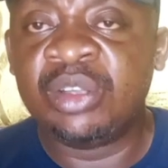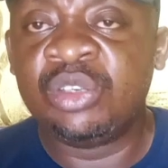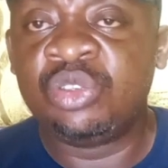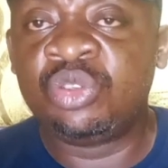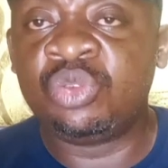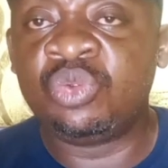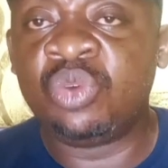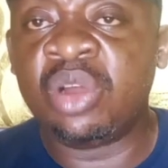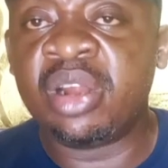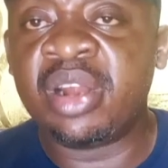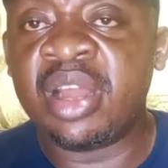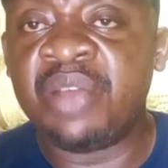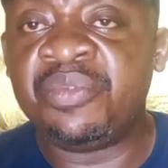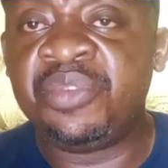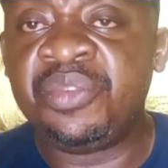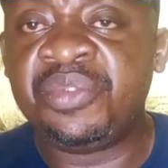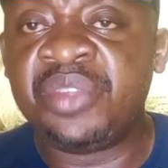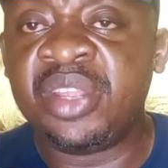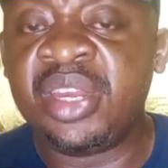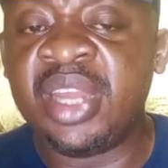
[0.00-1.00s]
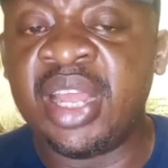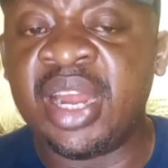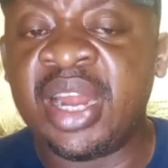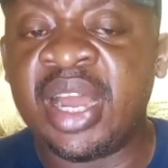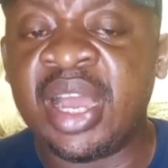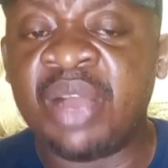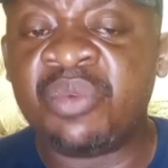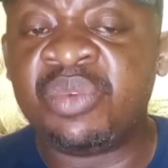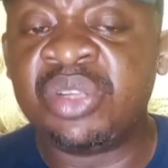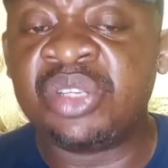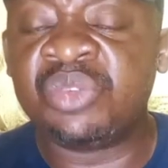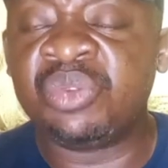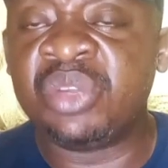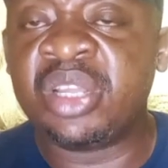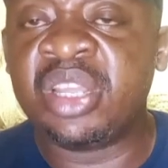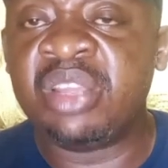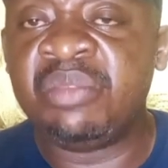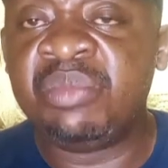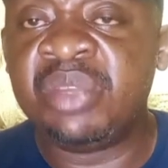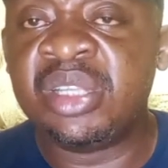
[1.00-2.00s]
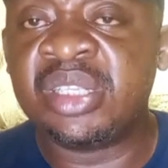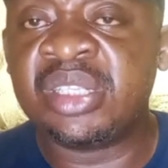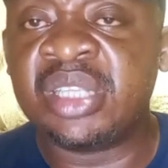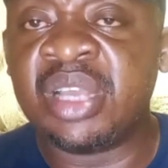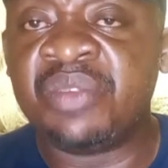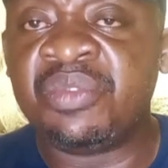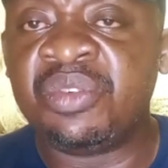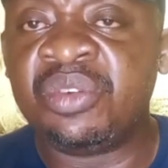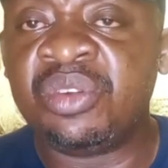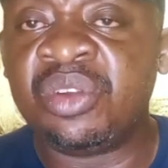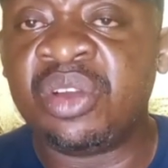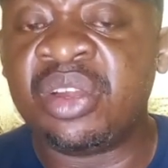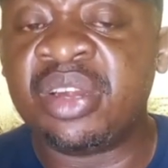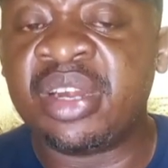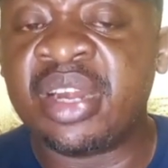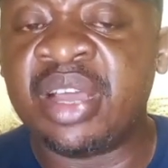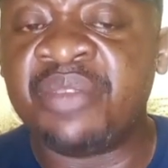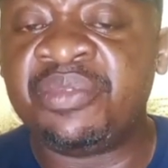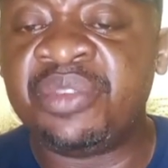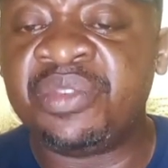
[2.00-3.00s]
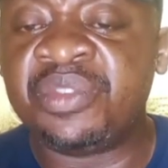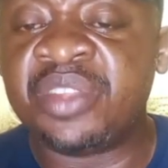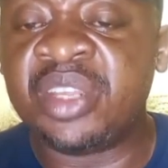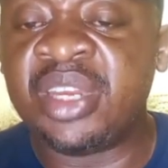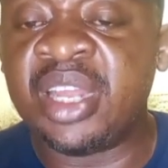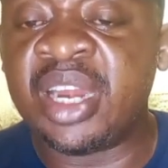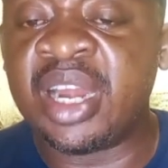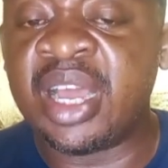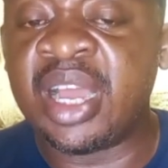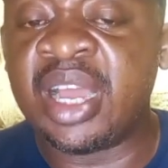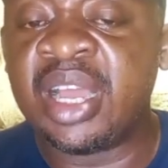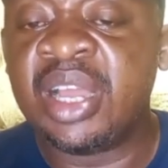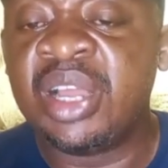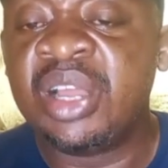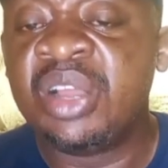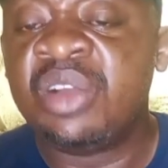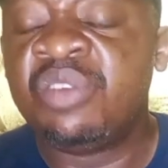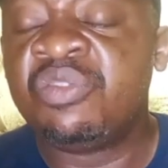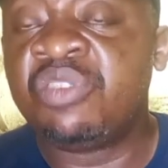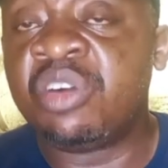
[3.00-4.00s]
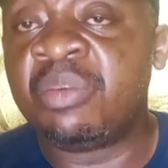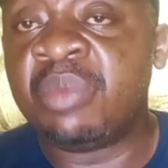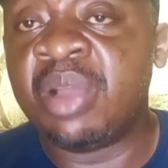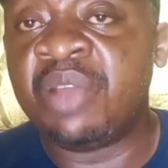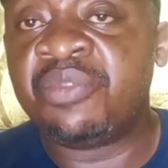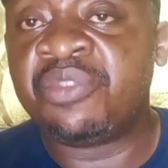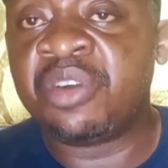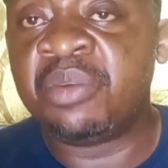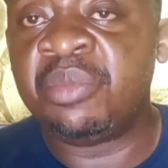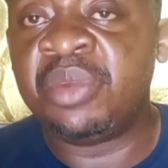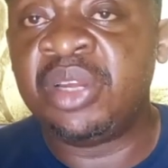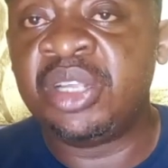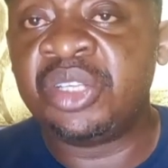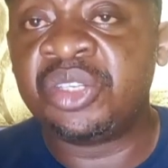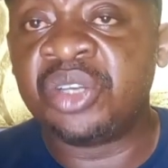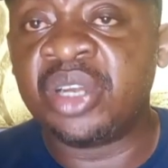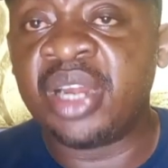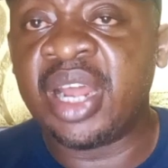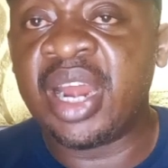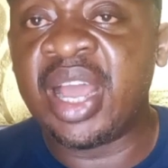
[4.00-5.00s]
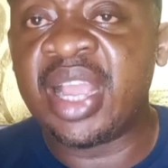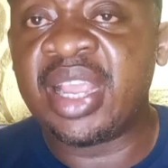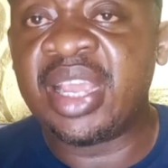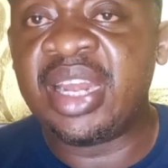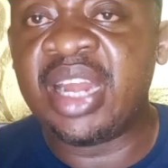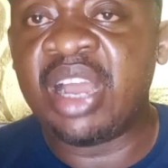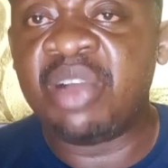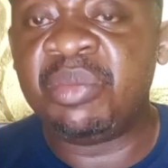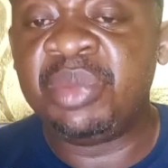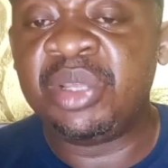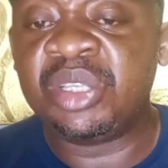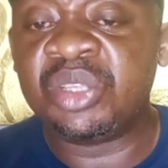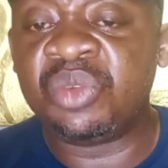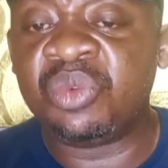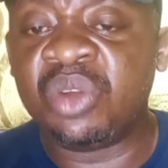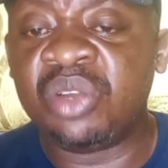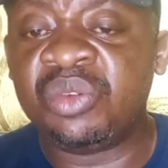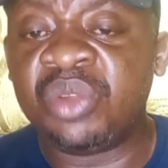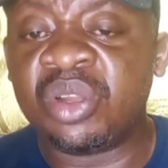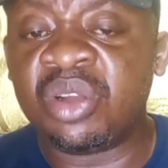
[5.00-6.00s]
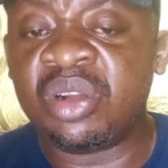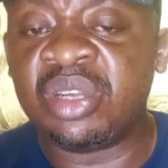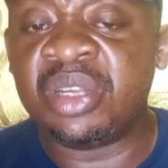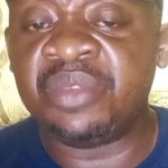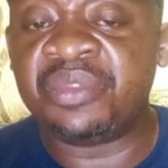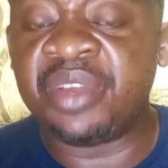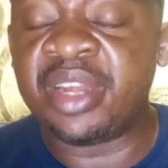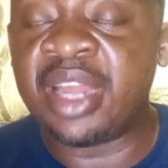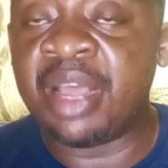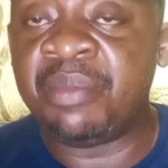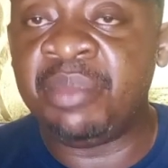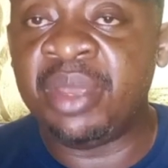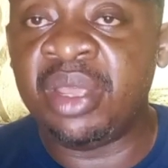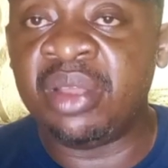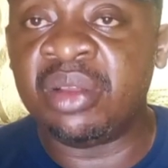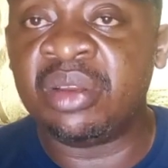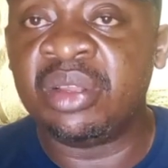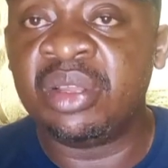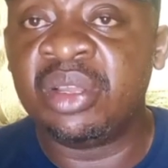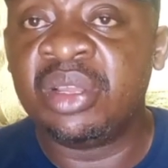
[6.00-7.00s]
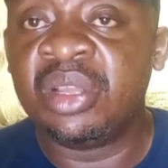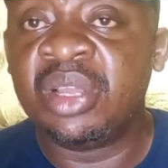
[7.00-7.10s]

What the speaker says: to 150 naira, which will give me 750 naira for my formulation. And again, I'll be using what we call the feather meal.